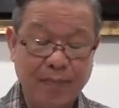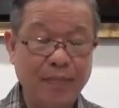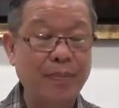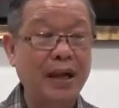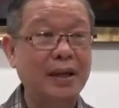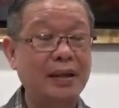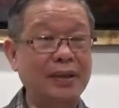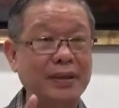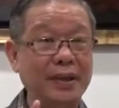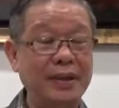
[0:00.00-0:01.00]
But
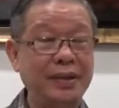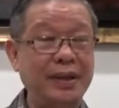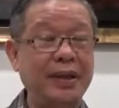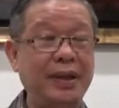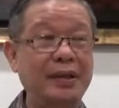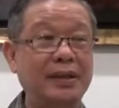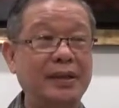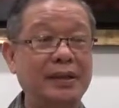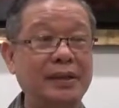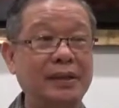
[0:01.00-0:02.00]
notice here,
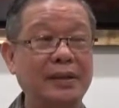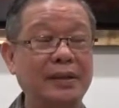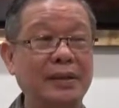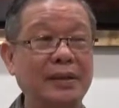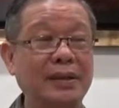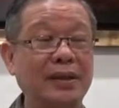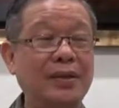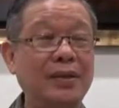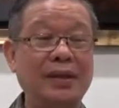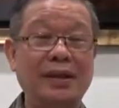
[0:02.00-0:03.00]

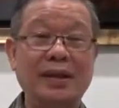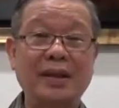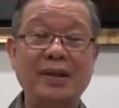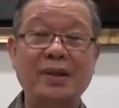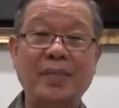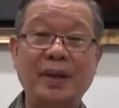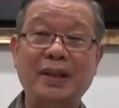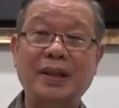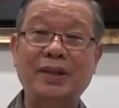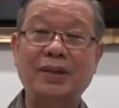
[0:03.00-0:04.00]
now, in your
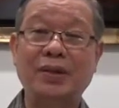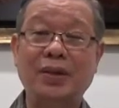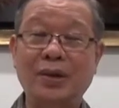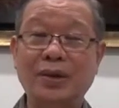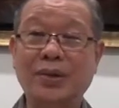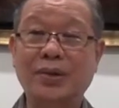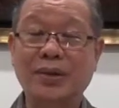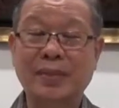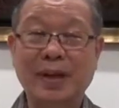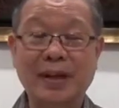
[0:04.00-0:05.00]
meditation, you always
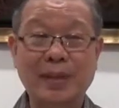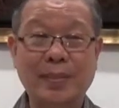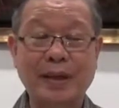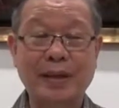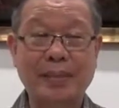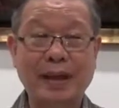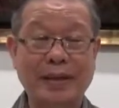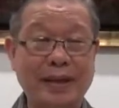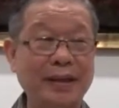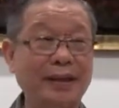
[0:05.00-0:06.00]
told smile, smile,
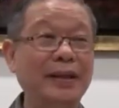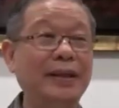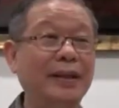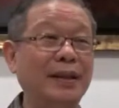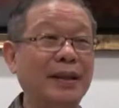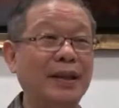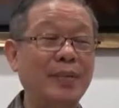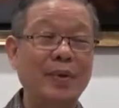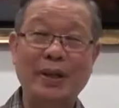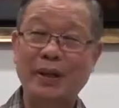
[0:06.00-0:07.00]
smile, right?
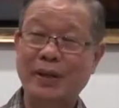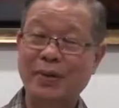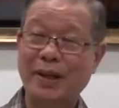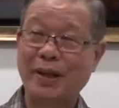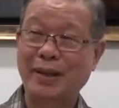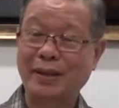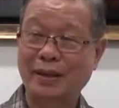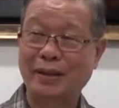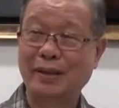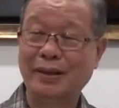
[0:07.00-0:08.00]
You'll be wondering, where
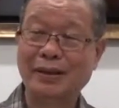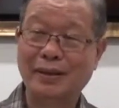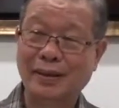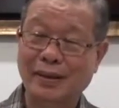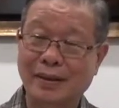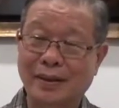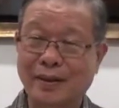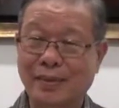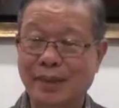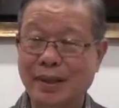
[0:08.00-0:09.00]
did
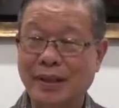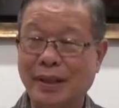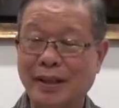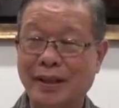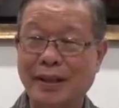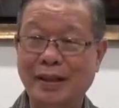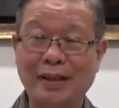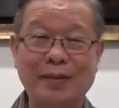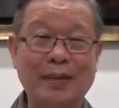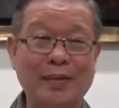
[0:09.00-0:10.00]
Piya get the
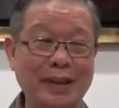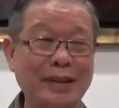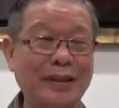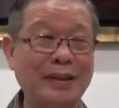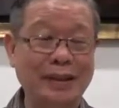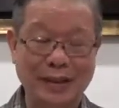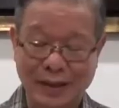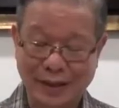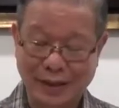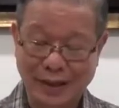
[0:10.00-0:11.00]
idea from? Eh?
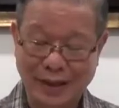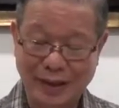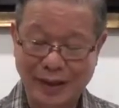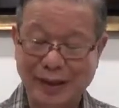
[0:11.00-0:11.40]
Okay, here